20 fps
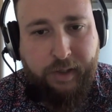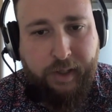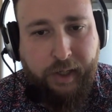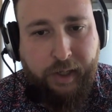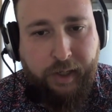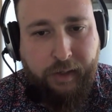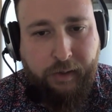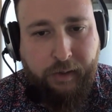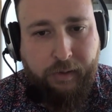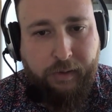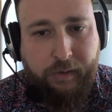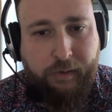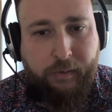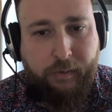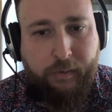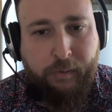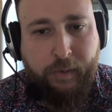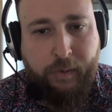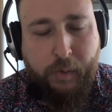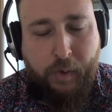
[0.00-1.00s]
and
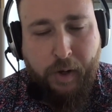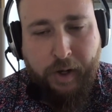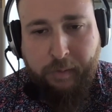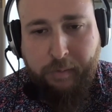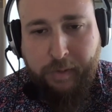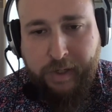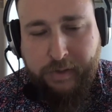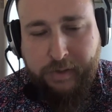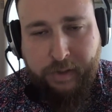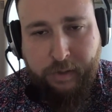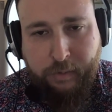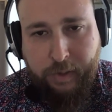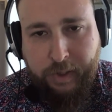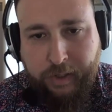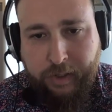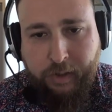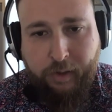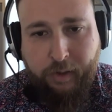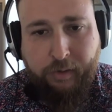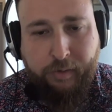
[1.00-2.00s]
we want to make sure we
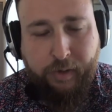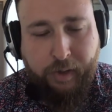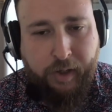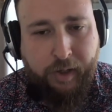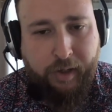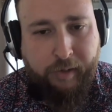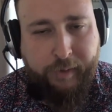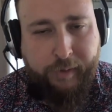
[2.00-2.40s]
overcome